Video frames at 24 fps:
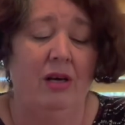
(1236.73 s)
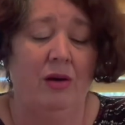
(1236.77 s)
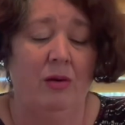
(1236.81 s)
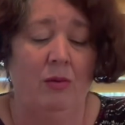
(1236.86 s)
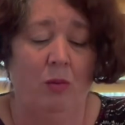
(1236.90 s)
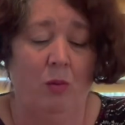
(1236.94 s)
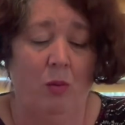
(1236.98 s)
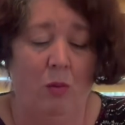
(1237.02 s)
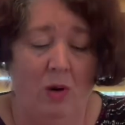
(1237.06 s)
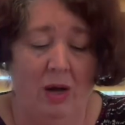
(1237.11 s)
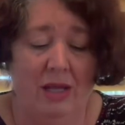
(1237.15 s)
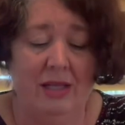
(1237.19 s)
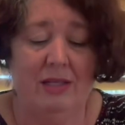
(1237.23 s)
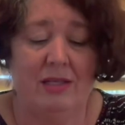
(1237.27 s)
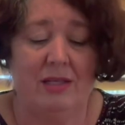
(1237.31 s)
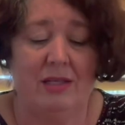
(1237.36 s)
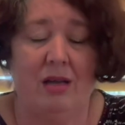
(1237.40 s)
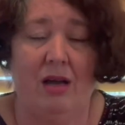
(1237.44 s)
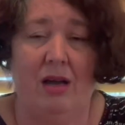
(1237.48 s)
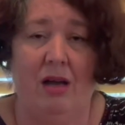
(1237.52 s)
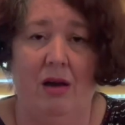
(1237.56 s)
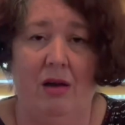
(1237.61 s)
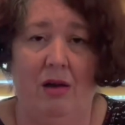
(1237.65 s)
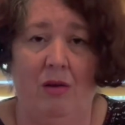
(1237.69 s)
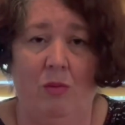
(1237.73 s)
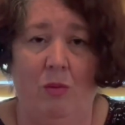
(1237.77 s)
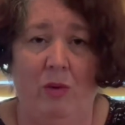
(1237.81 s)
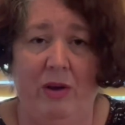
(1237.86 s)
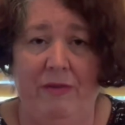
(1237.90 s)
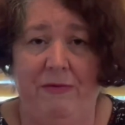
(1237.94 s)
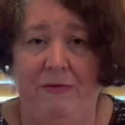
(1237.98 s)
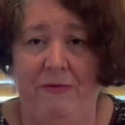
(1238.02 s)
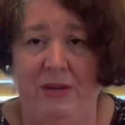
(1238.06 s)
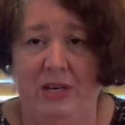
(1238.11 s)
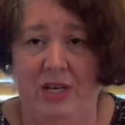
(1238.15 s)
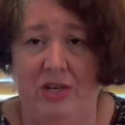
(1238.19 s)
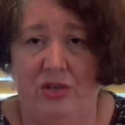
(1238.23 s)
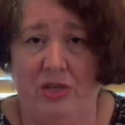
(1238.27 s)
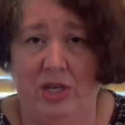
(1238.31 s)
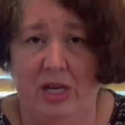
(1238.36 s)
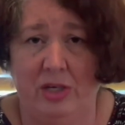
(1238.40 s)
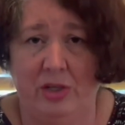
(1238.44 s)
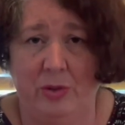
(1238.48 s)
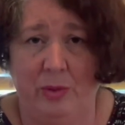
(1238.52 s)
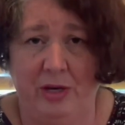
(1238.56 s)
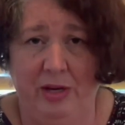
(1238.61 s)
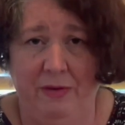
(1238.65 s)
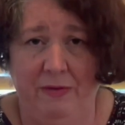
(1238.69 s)
once we've finished our
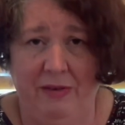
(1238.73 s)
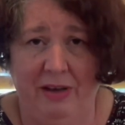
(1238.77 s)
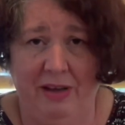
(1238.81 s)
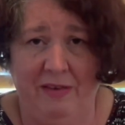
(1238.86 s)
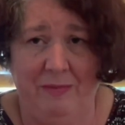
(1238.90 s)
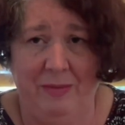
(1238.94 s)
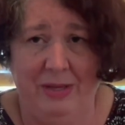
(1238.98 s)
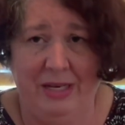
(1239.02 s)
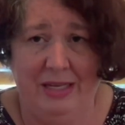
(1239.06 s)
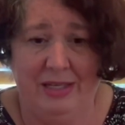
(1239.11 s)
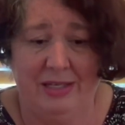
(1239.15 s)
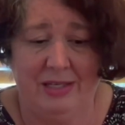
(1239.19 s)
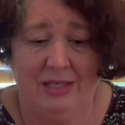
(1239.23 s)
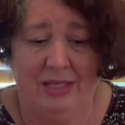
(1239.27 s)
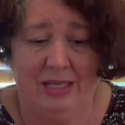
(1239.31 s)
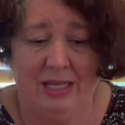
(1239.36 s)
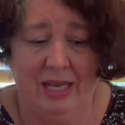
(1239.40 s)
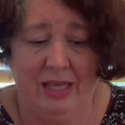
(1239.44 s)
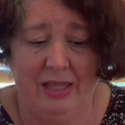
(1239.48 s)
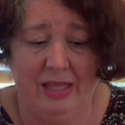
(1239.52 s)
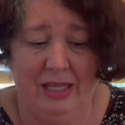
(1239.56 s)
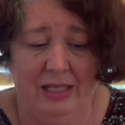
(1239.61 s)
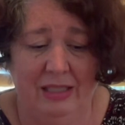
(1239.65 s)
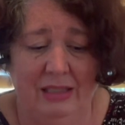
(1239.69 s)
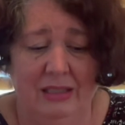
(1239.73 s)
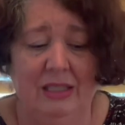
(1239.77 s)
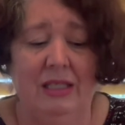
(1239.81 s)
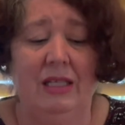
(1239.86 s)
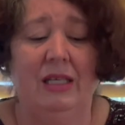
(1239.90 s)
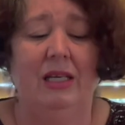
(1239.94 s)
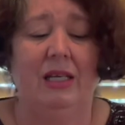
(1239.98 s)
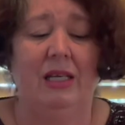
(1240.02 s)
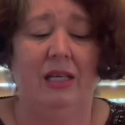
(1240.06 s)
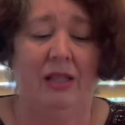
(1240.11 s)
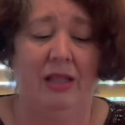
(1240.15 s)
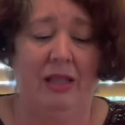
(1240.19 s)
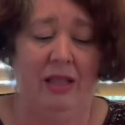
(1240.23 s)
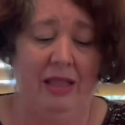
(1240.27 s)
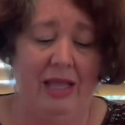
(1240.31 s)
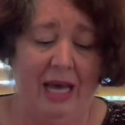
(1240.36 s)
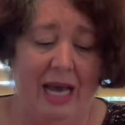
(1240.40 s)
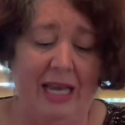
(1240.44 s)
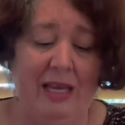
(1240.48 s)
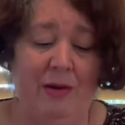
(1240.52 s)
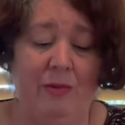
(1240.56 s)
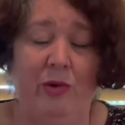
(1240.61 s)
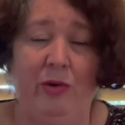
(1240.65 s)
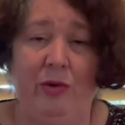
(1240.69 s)
25 minutes together,
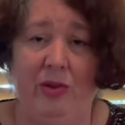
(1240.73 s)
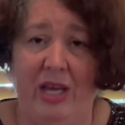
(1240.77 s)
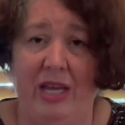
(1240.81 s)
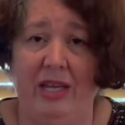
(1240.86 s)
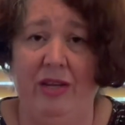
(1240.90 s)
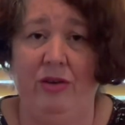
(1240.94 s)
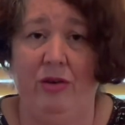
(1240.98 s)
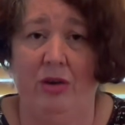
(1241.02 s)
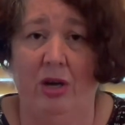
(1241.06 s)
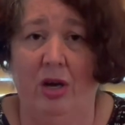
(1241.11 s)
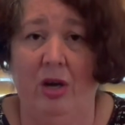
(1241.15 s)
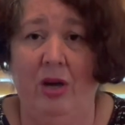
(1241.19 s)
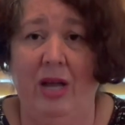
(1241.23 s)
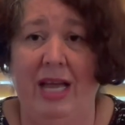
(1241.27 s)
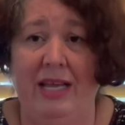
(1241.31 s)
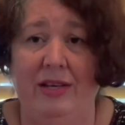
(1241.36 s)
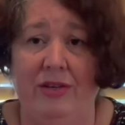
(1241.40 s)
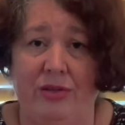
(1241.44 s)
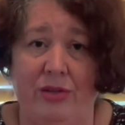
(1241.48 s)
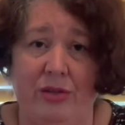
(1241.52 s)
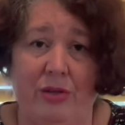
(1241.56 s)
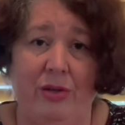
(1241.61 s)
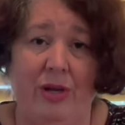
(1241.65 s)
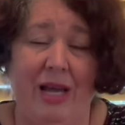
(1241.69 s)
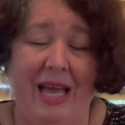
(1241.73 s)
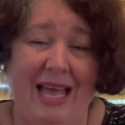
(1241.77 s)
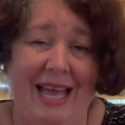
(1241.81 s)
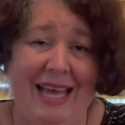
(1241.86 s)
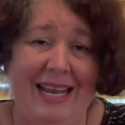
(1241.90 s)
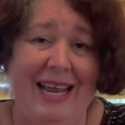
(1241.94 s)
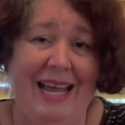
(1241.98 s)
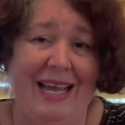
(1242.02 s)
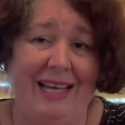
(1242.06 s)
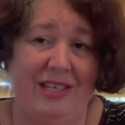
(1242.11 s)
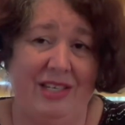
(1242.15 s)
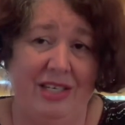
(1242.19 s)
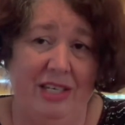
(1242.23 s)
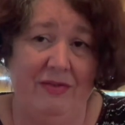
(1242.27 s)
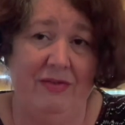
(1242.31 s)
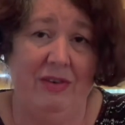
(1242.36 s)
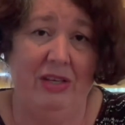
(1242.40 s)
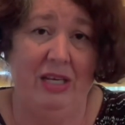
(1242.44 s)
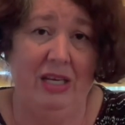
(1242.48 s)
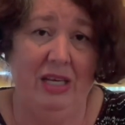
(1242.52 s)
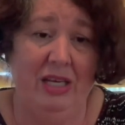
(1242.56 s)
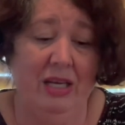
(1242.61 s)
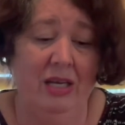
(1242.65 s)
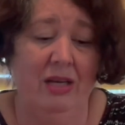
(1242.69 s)
they will then go and do an
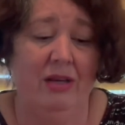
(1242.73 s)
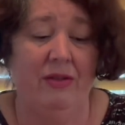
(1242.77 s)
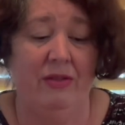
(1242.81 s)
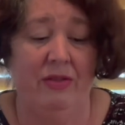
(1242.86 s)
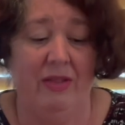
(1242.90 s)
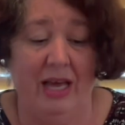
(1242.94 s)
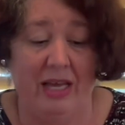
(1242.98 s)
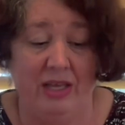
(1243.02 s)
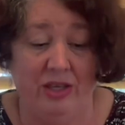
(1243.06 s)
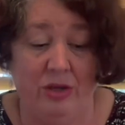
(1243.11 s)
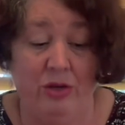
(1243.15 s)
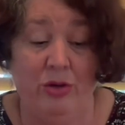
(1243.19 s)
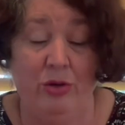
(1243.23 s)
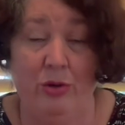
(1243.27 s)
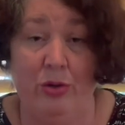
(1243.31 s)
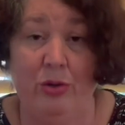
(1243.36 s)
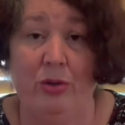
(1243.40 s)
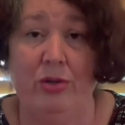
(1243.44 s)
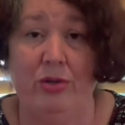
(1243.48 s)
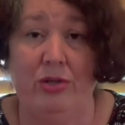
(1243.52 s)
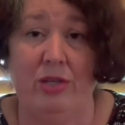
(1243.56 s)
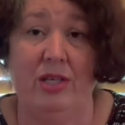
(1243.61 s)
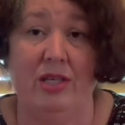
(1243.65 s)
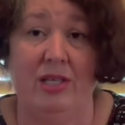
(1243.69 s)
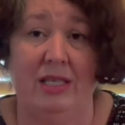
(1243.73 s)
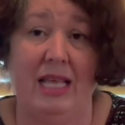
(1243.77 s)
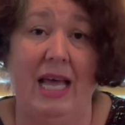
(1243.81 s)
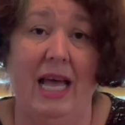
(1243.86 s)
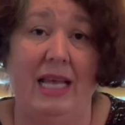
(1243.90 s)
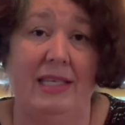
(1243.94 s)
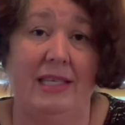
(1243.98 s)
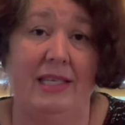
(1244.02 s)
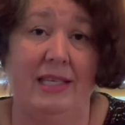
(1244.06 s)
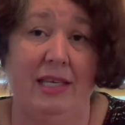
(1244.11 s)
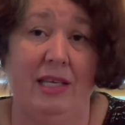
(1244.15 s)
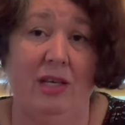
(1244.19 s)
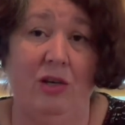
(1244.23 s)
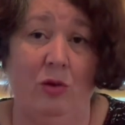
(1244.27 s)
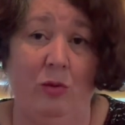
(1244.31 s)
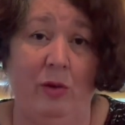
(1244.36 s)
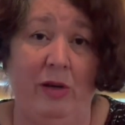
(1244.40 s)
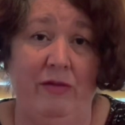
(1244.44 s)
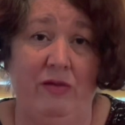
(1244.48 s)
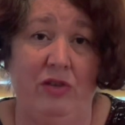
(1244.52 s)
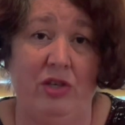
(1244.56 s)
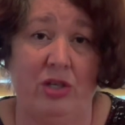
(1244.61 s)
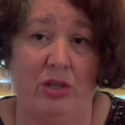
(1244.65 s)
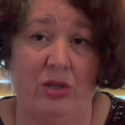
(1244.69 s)
activity that uses that skill
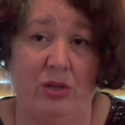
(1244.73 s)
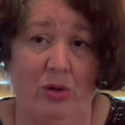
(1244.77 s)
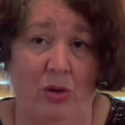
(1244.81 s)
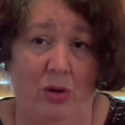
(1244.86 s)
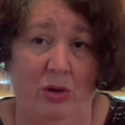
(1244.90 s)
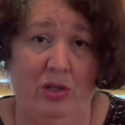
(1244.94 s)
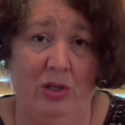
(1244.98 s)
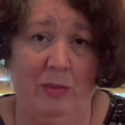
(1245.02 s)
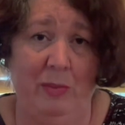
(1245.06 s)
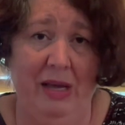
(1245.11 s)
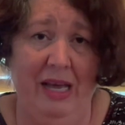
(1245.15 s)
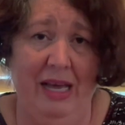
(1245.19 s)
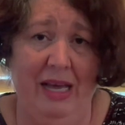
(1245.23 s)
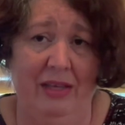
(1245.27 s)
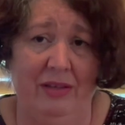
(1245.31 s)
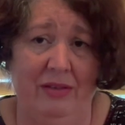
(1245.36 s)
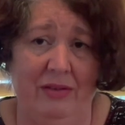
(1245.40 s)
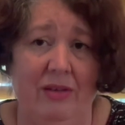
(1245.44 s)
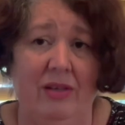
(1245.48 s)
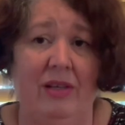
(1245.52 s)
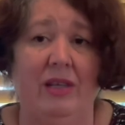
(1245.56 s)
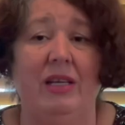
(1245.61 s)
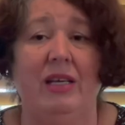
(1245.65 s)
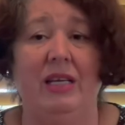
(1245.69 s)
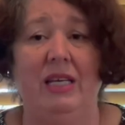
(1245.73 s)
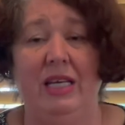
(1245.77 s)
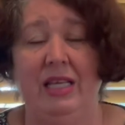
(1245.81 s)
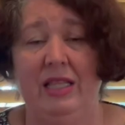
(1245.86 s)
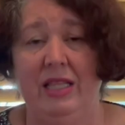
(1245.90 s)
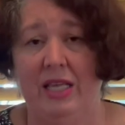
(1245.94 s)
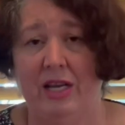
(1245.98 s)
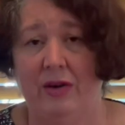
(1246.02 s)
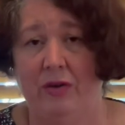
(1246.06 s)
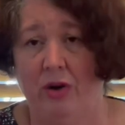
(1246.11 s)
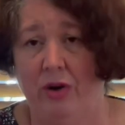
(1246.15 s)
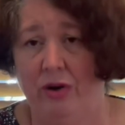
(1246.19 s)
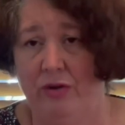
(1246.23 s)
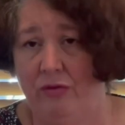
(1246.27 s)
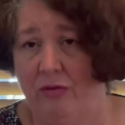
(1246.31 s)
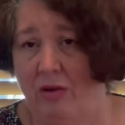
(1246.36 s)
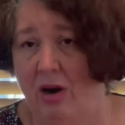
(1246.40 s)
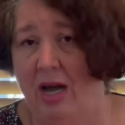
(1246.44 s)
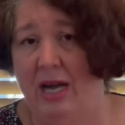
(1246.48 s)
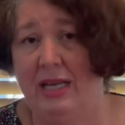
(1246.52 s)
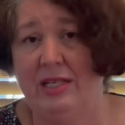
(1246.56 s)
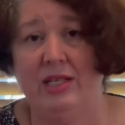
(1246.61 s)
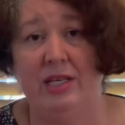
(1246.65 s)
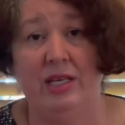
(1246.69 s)
we've just talked about in their own
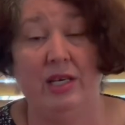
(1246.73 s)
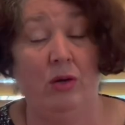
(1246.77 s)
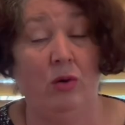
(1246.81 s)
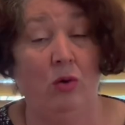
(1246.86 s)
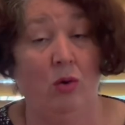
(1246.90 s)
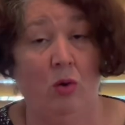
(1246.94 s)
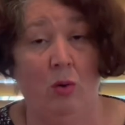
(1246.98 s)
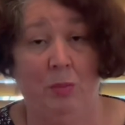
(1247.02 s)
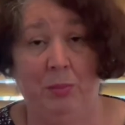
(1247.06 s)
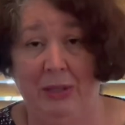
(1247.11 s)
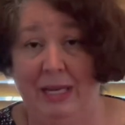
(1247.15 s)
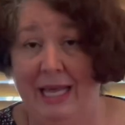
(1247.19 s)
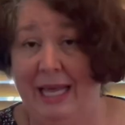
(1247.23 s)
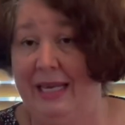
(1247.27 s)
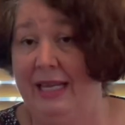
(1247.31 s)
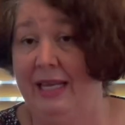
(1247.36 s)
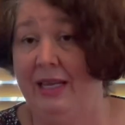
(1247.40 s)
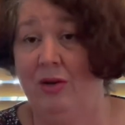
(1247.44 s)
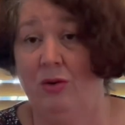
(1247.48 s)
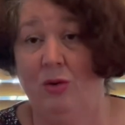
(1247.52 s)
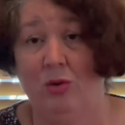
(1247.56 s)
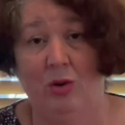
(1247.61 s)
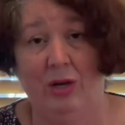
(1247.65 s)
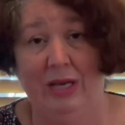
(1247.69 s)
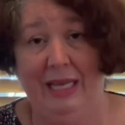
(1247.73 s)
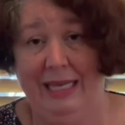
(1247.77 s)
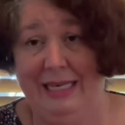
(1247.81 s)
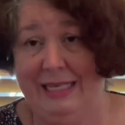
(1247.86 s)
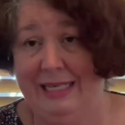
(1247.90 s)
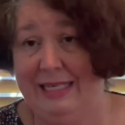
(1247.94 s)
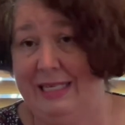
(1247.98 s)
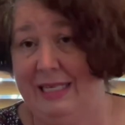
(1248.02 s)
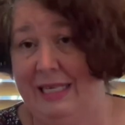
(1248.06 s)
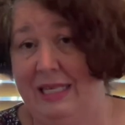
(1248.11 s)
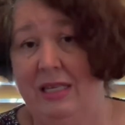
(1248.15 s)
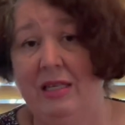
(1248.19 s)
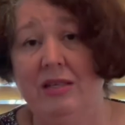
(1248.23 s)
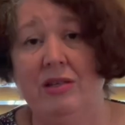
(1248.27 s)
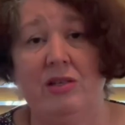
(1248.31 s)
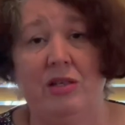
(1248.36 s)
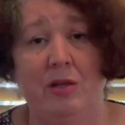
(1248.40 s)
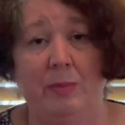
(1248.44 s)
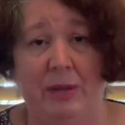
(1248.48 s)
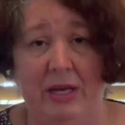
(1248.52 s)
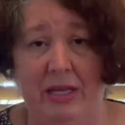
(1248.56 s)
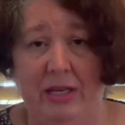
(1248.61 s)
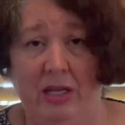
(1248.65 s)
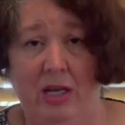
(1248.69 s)
writing or planning or editing,
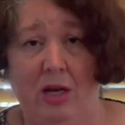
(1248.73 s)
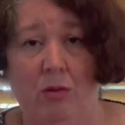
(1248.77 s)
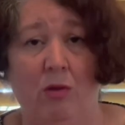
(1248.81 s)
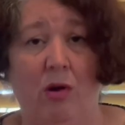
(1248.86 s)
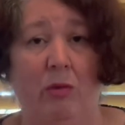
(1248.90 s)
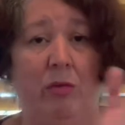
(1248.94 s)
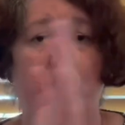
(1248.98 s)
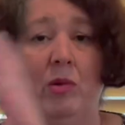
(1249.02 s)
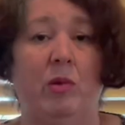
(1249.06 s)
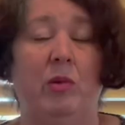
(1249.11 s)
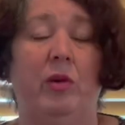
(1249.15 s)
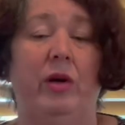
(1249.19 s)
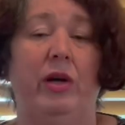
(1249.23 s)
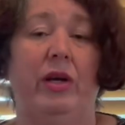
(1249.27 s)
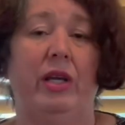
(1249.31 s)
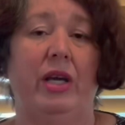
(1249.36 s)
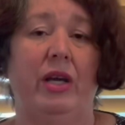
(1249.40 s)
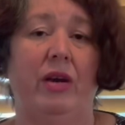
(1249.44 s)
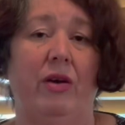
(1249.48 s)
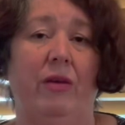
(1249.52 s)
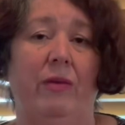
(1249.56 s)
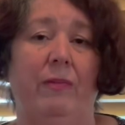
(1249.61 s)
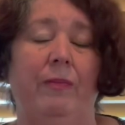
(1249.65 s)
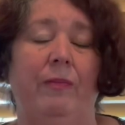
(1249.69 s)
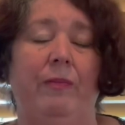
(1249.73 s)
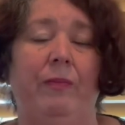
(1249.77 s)
depending on what we were working on.